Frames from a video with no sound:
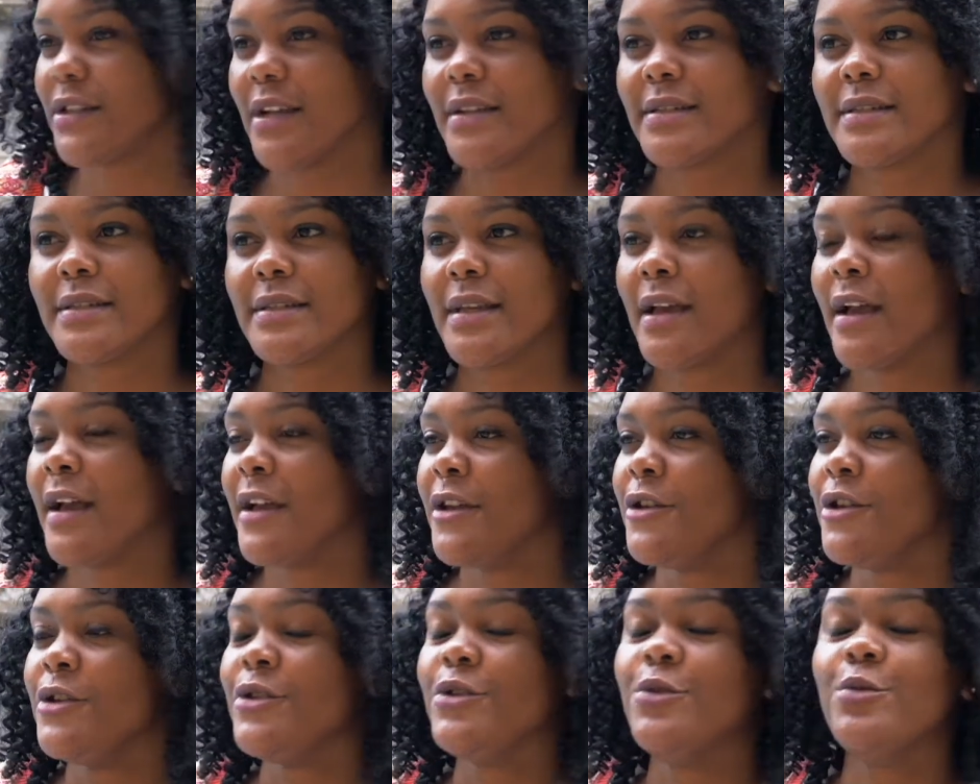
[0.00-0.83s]
Just,
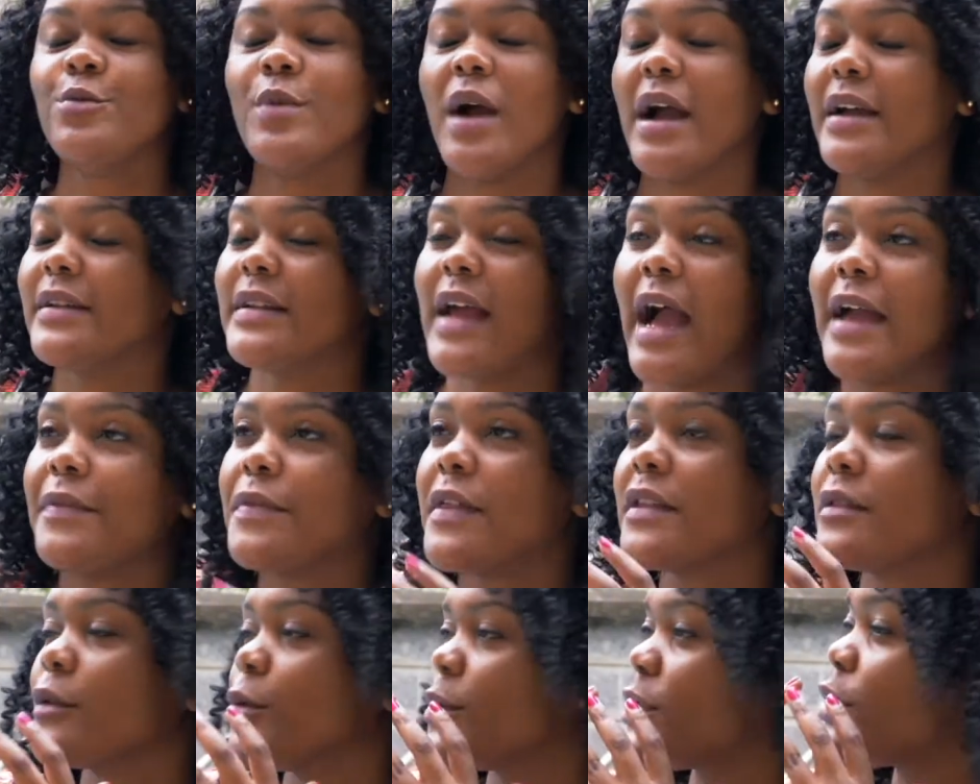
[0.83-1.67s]
I
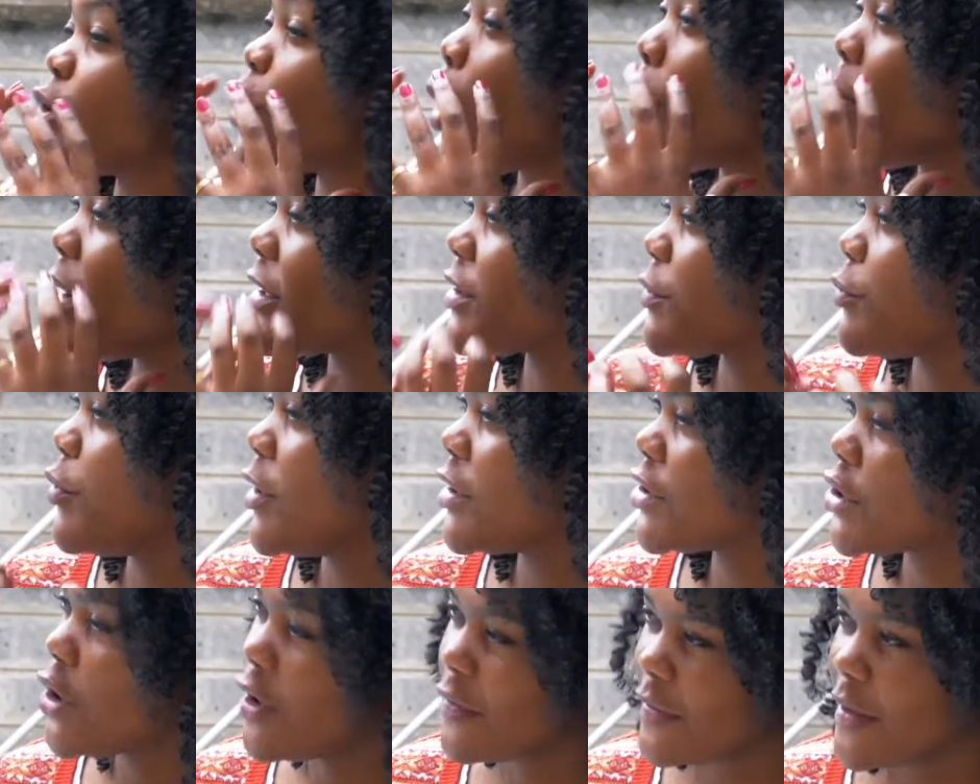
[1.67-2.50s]
think there was so much
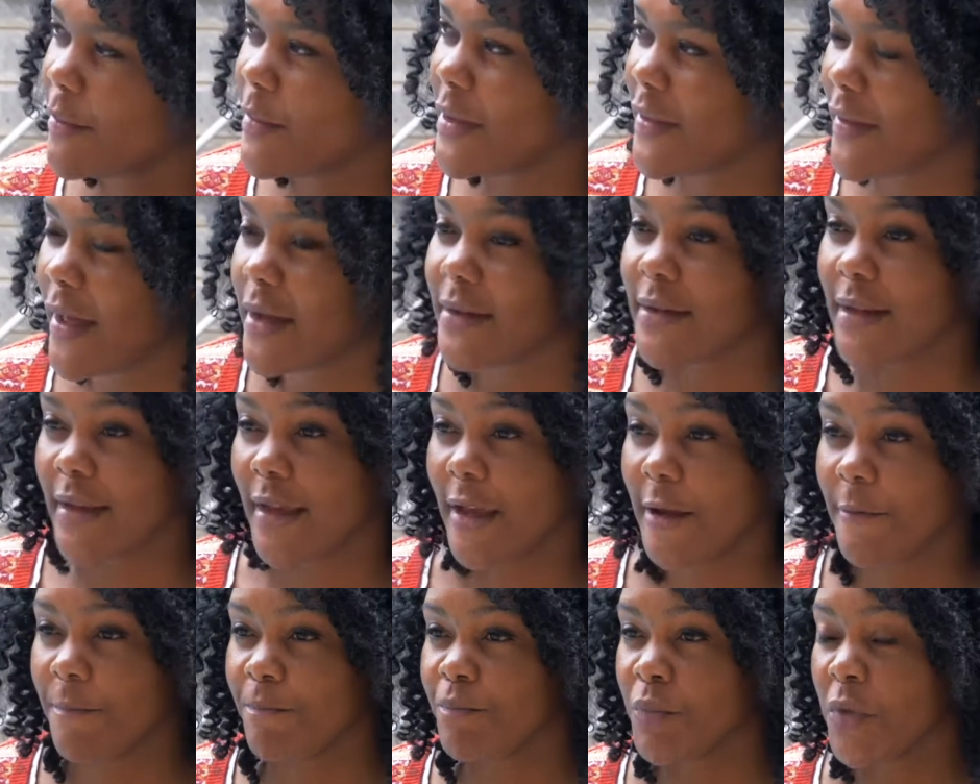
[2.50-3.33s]
pressure on them in that
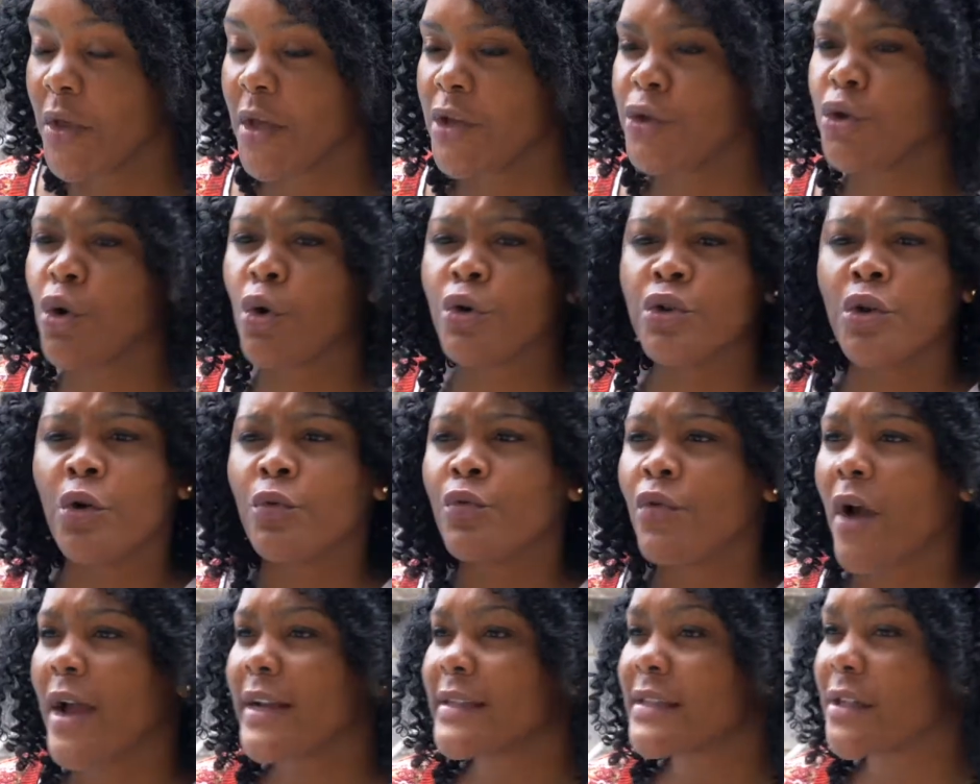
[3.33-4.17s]
game. You're
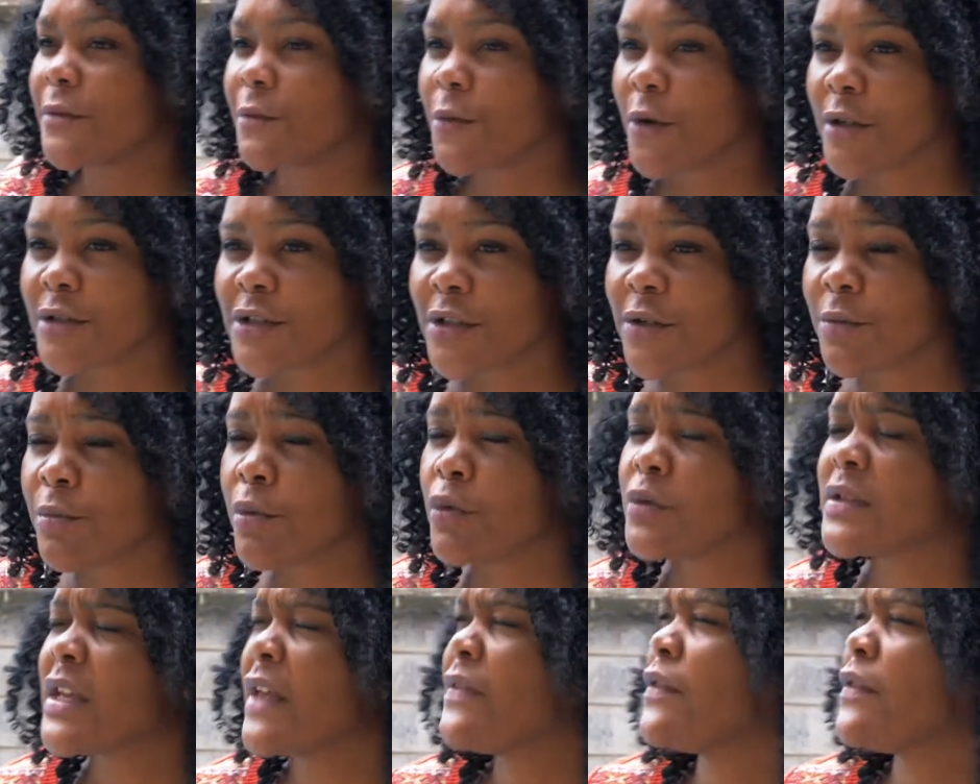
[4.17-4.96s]
right in front of the post,